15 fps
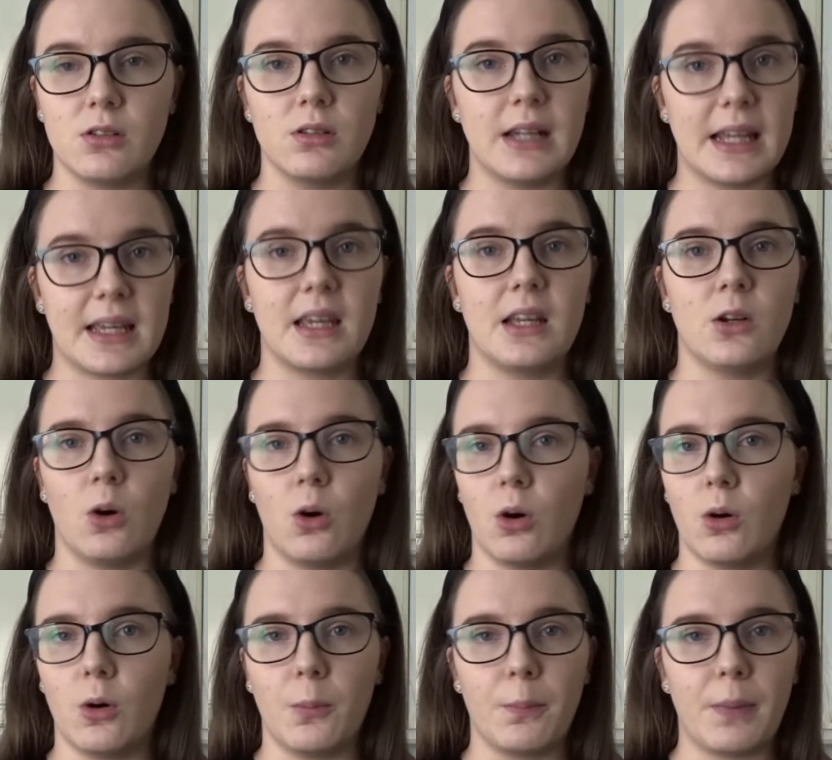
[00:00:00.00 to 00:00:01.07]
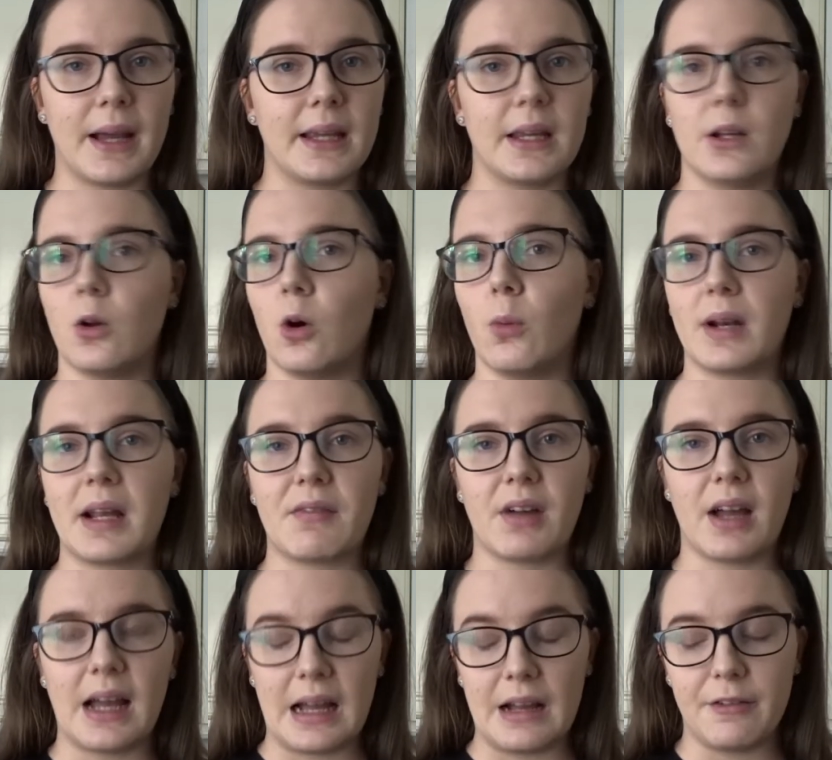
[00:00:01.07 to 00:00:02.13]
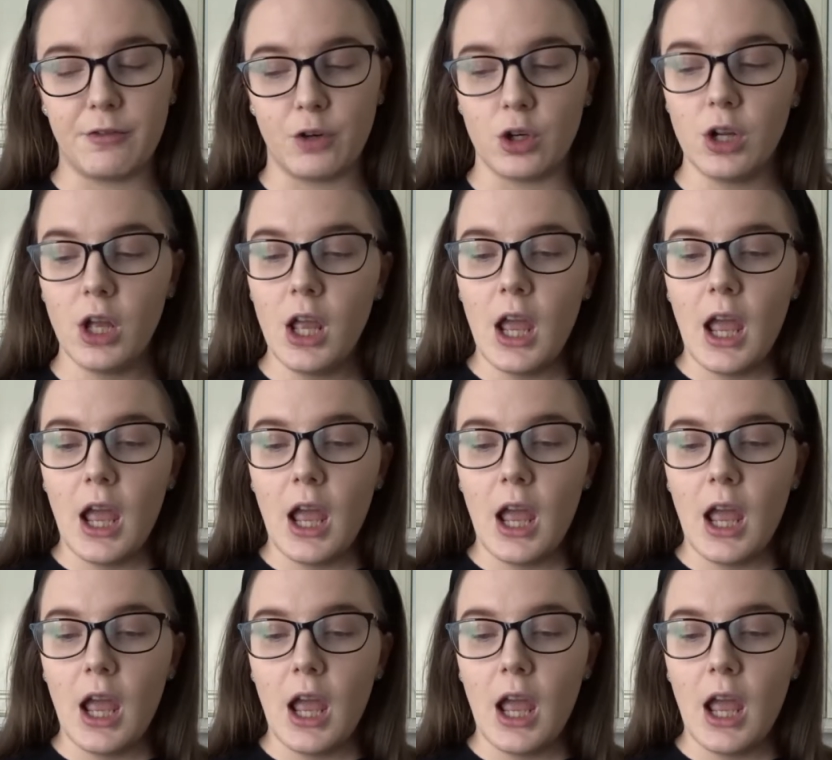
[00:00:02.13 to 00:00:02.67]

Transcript: licking or biting or whatever at her foot.